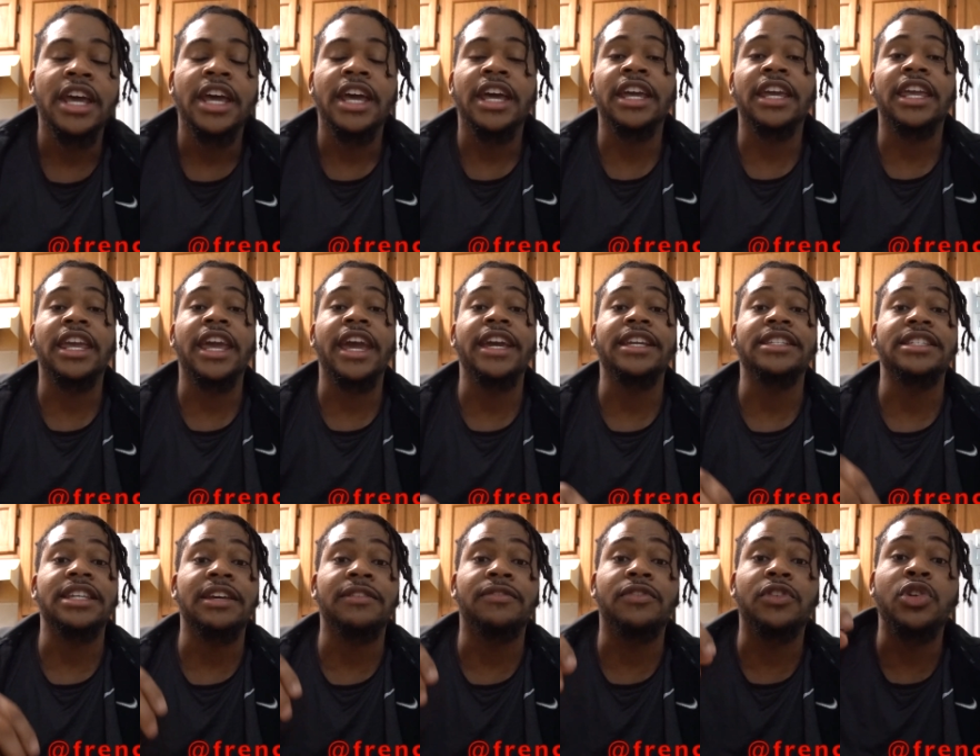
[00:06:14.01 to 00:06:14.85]
in
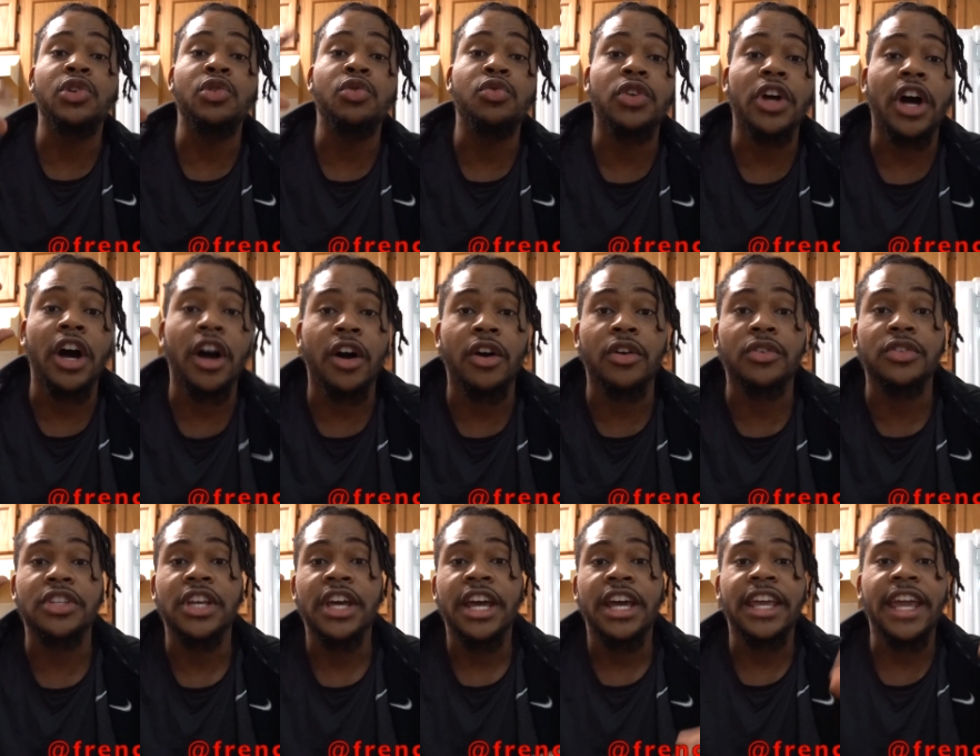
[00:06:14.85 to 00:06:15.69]
case if 2
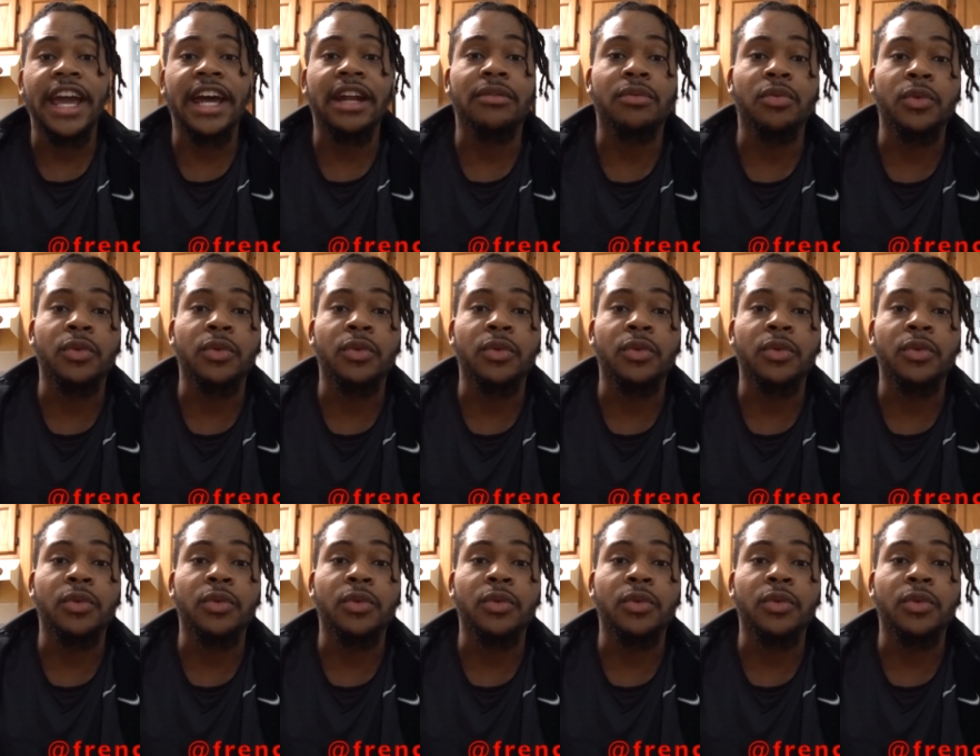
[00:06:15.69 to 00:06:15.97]
dogs got a